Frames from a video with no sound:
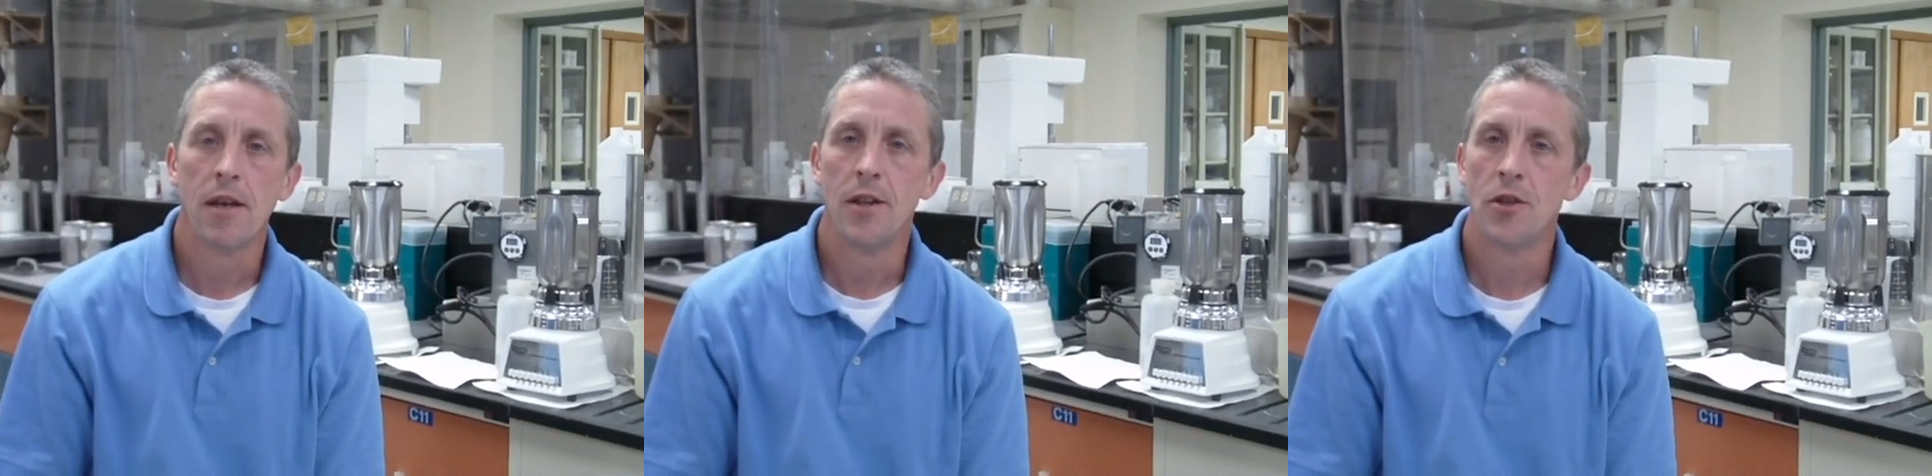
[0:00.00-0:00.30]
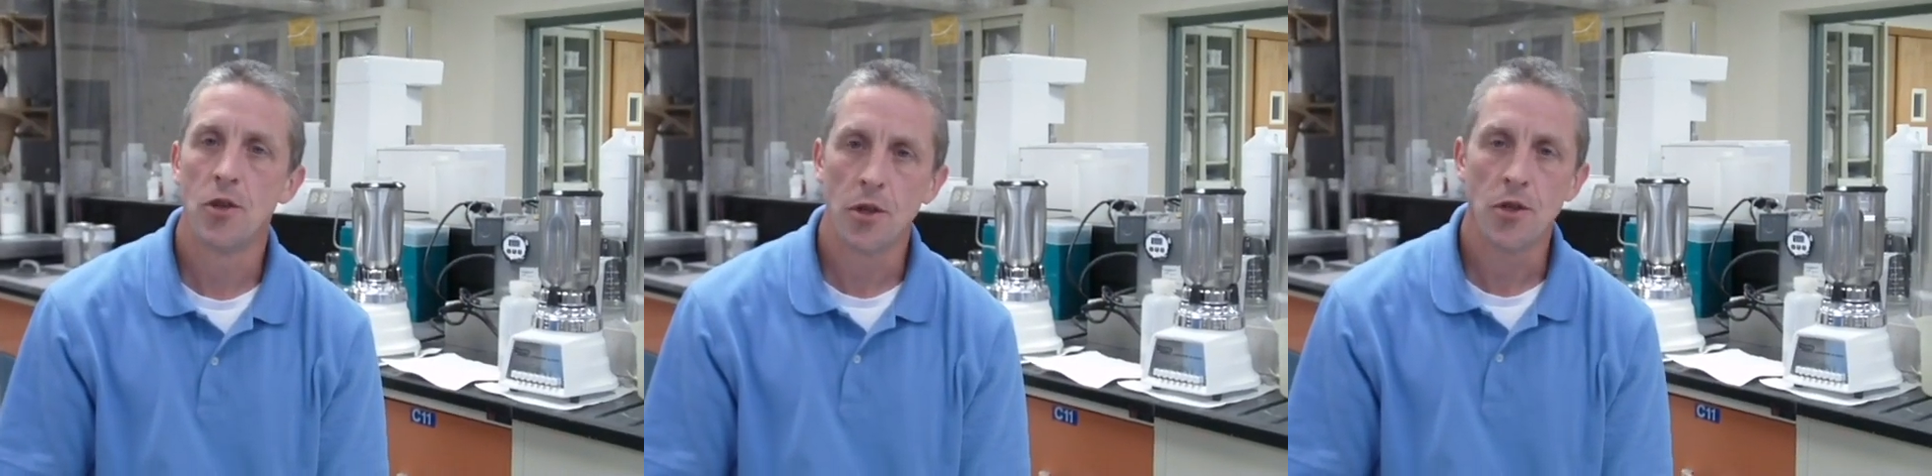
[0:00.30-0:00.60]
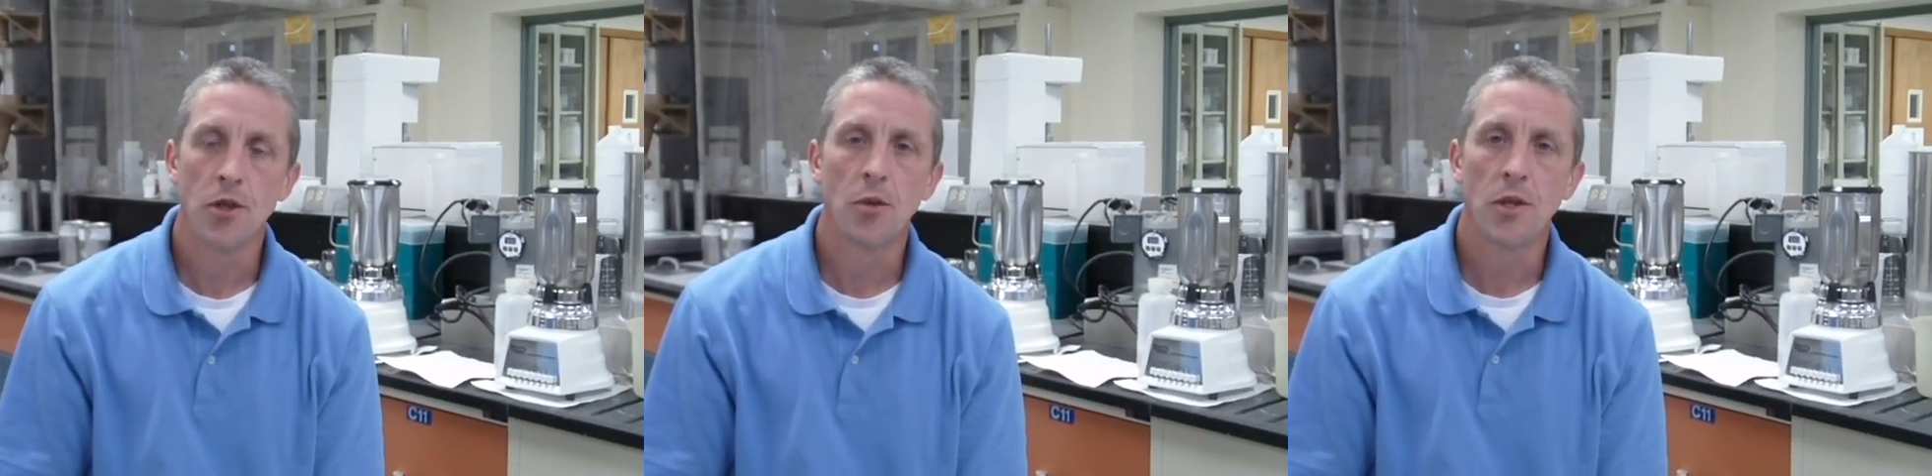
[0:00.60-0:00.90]
and so
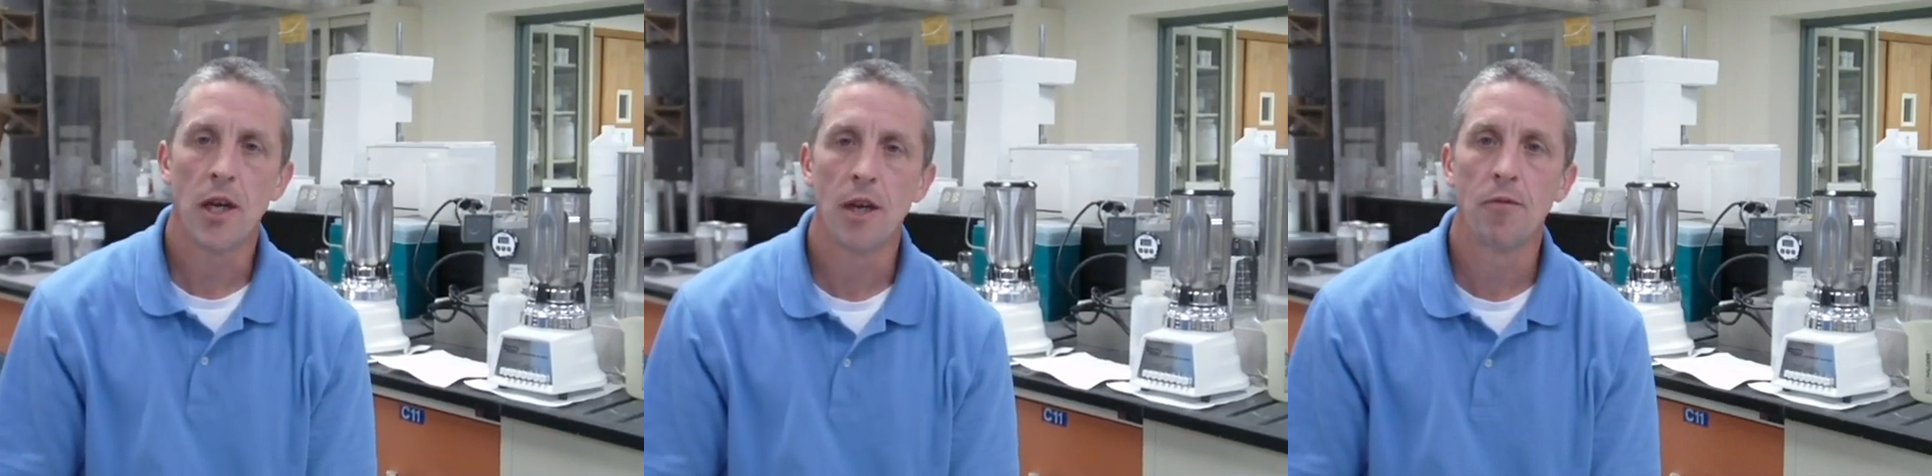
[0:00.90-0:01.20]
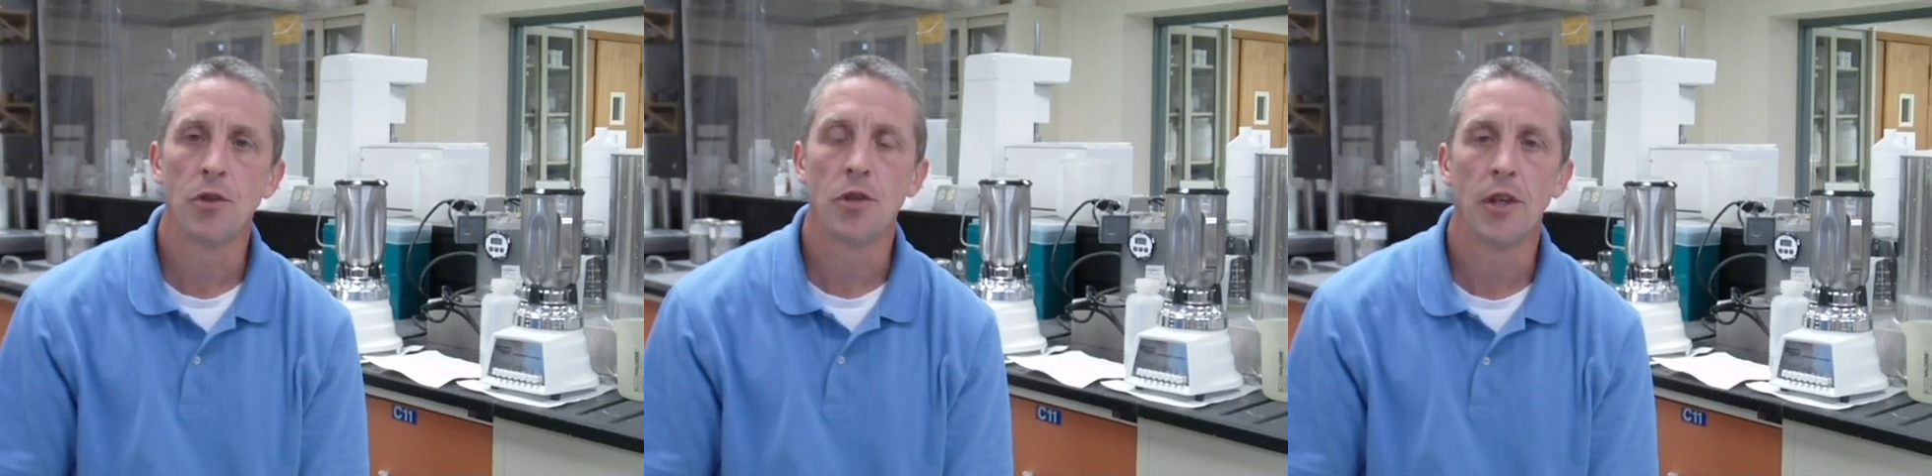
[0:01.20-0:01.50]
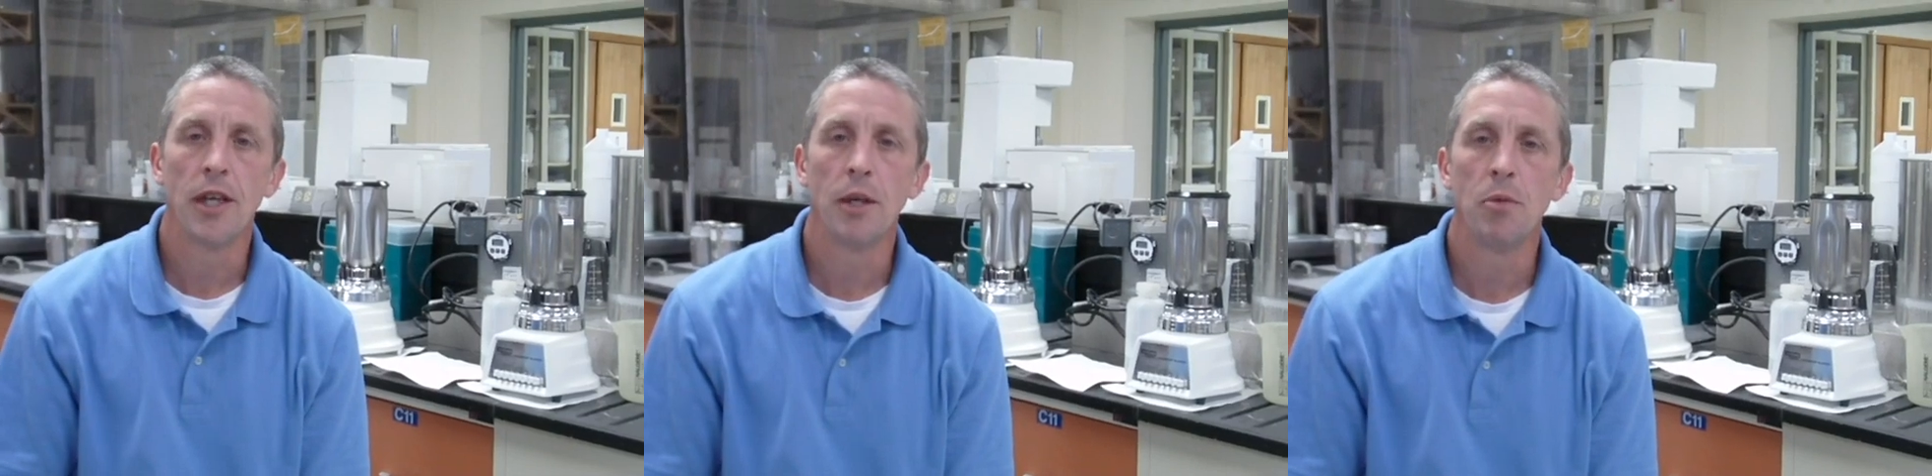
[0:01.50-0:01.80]
there's no time for
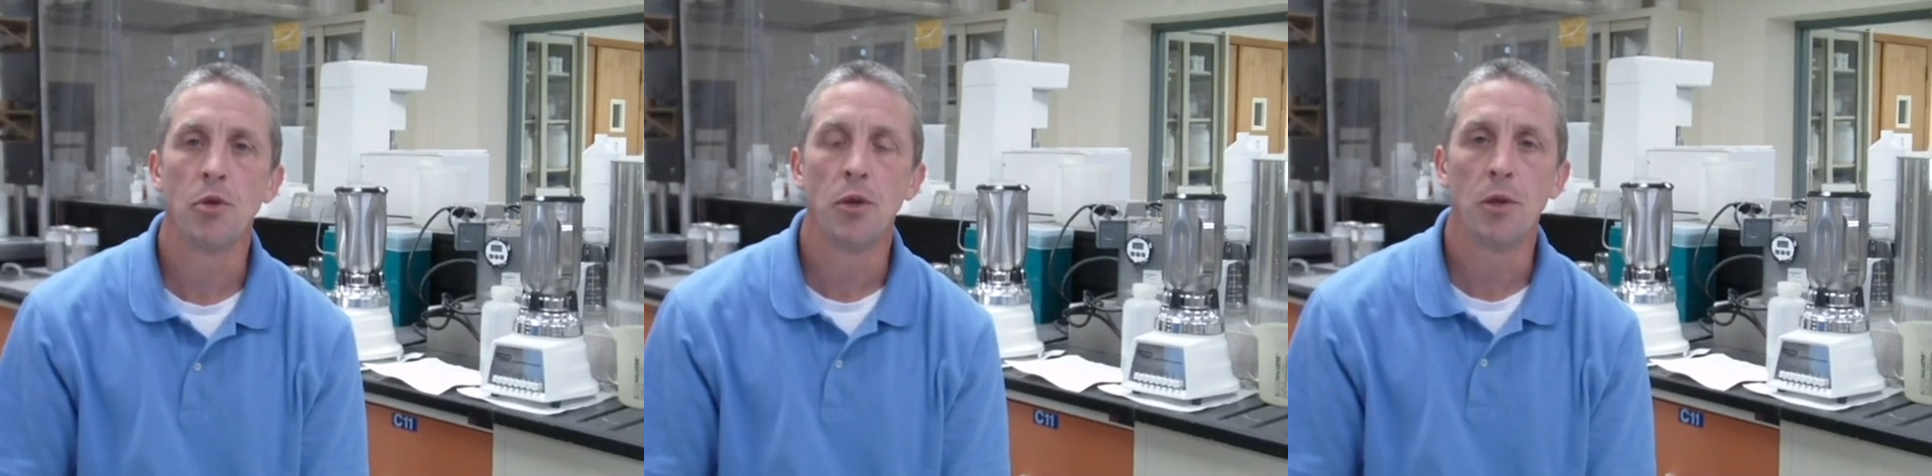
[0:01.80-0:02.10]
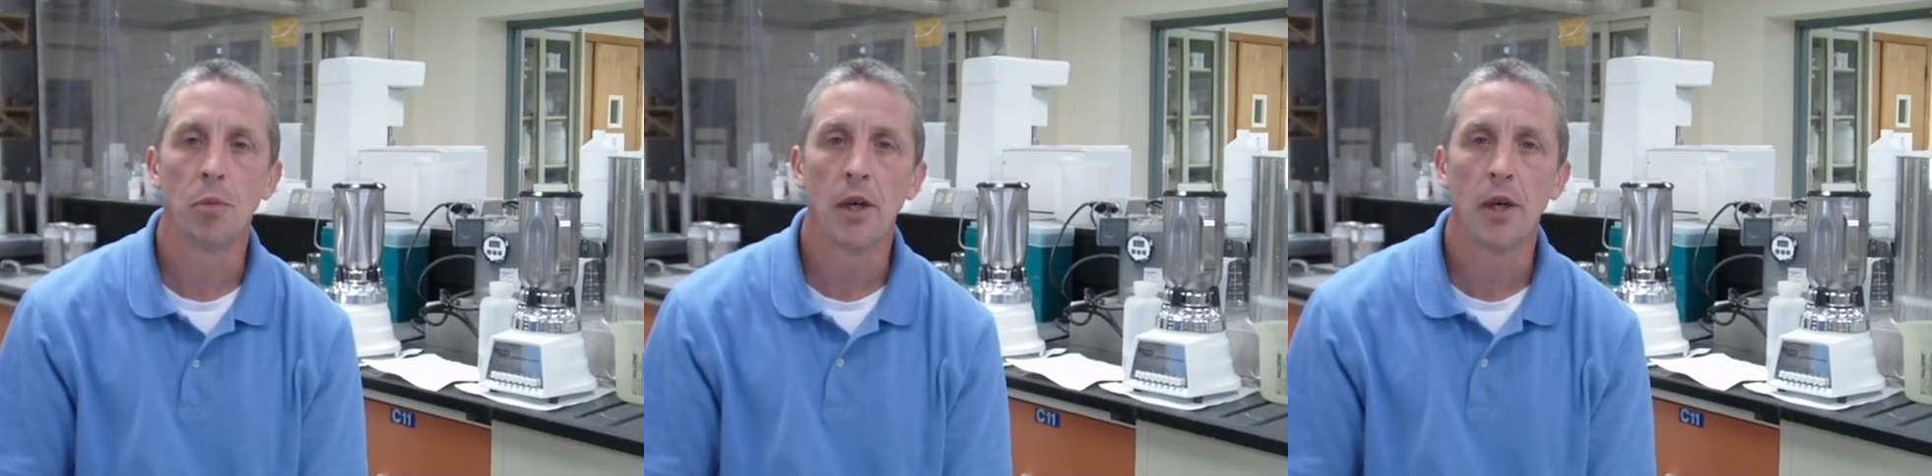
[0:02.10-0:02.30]
delay between